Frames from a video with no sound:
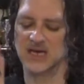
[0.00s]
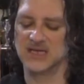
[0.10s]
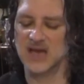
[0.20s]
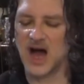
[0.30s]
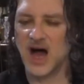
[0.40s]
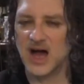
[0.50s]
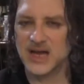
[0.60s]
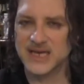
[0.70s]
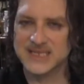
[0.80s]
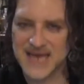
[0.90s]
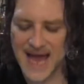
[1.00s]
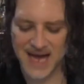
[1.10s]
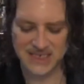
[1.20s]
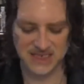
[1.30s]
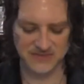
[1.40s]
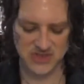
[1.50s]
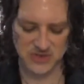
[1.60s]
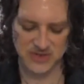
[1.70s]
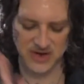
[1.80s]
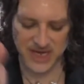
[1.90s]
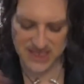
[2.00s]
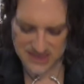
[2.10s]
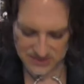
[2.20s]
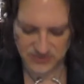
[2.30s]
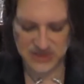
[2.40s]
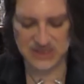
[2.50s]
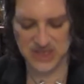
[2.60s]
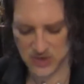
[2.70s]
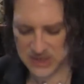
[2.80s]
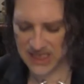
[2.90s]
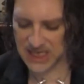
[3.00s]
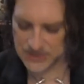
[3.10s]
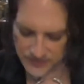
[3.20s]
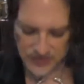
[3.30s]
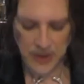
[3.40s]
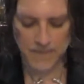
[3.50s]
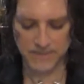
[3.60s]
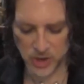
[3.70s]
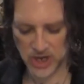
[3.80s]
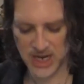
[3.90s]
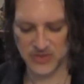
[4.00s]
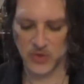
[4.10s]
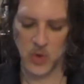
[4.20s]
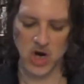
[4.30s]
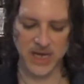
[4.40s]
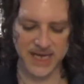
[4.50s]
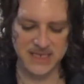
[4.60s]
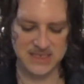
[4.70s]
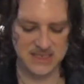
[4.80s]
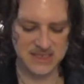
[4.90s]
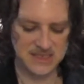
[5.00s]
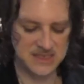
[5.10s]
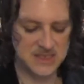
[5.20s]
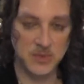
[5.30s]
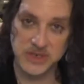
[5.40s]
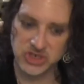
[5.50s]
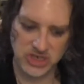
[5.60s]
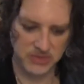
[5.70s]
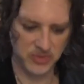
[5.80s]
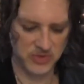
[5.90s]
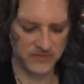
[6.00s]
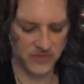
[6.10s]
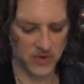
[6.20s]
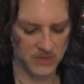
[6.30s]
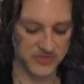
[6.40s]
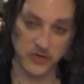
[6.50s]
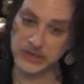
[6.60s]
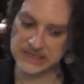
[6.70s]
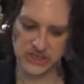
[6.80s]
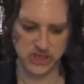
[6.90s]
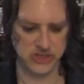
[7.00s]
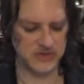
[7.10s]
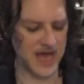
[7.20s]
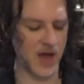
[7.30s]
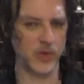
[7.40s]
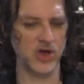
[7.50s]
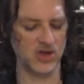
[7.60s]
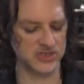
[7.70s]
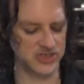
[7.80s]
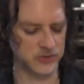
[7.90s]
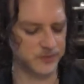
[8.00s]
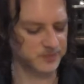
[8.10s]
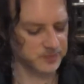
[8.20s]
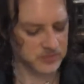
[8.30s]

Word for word: Yang is active. So there is literally putting the work into this in some way, shape, or form. So you need to do that. We all do.